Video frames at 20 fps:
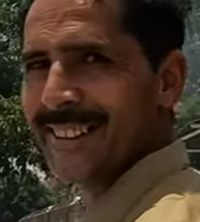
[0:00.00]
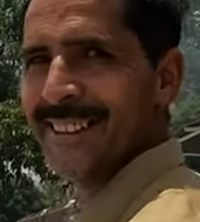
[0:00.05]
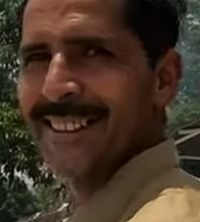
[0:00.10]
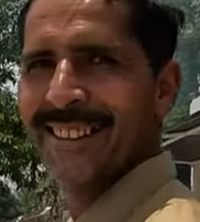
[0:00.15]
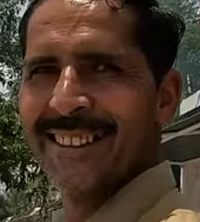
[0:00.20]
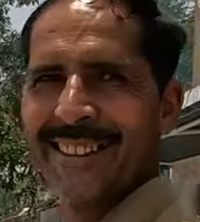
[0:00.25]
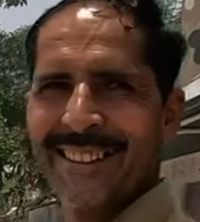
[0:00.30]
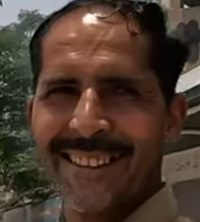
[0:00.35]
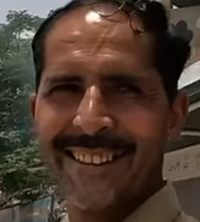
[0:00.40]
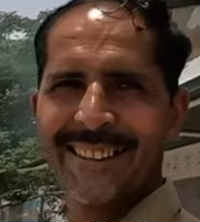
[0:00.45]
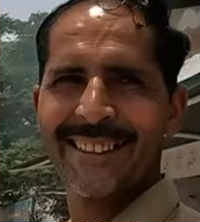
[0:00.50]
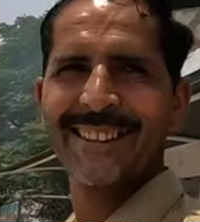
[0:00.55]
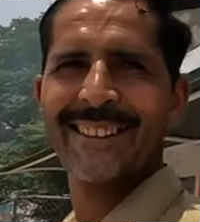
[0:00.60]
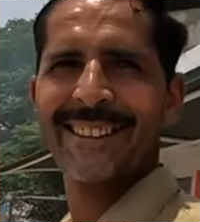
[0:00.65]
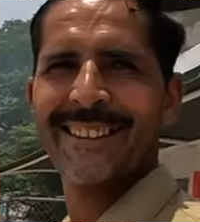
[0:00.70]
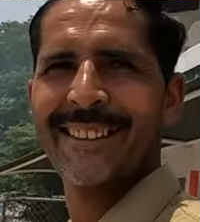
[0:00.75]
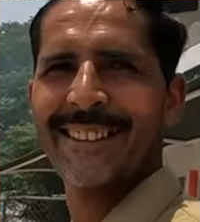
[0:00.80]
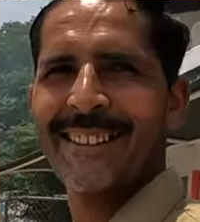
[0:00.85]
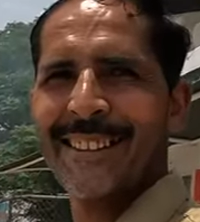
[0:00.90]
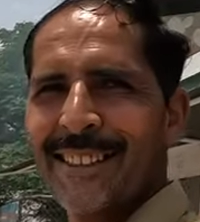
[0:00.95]
say the uh,
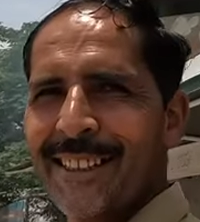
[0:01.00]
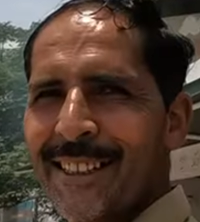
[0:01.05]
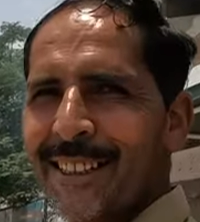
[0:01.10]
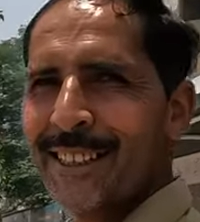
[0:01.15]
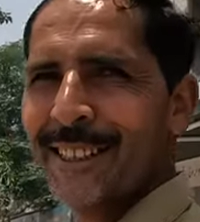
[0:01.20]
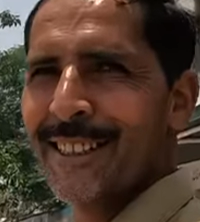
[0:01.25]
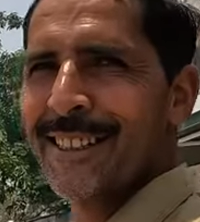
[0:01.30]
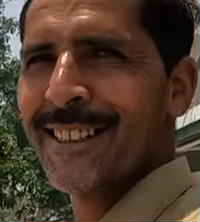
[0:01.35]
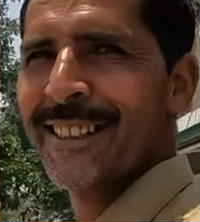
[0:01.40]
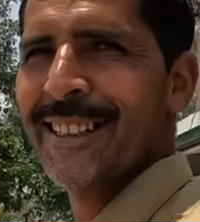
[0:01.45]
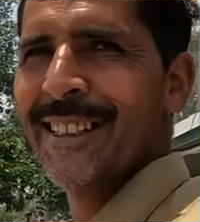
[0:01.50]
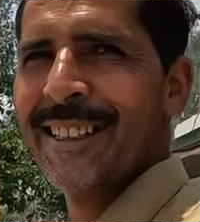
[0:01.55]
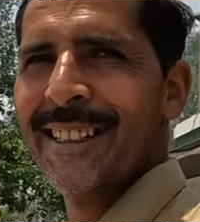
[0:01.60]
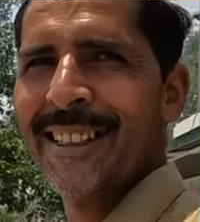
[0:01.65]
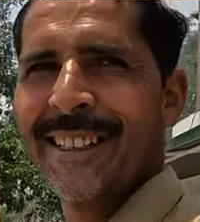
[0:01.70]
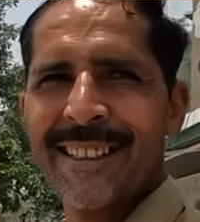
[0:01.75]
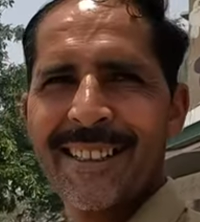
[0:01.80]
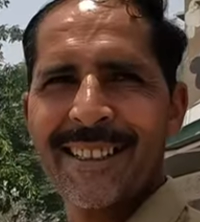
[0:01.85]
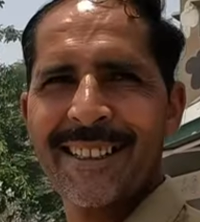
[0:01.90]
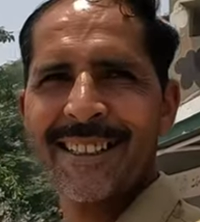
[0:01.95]
drivers that come and find the
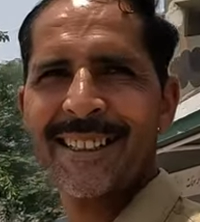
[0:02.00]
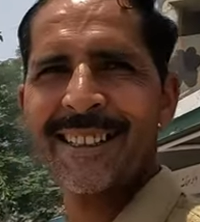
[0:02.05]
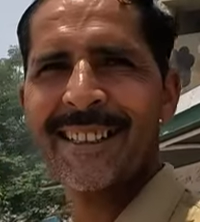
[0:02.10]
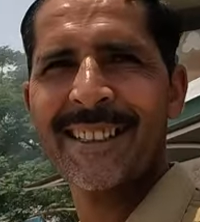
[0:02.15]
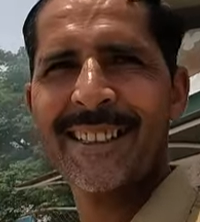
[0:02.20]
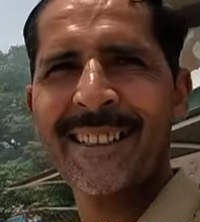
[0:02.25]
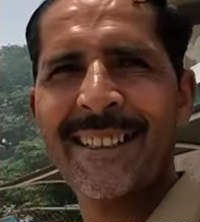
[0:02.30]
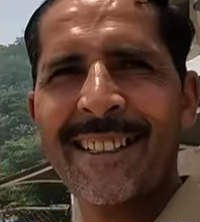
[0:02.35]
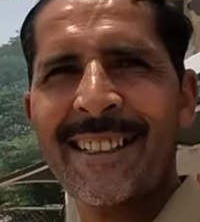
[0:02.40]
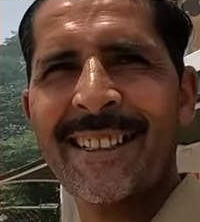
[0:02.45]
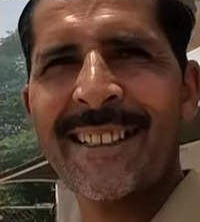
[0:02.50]
tourists are the most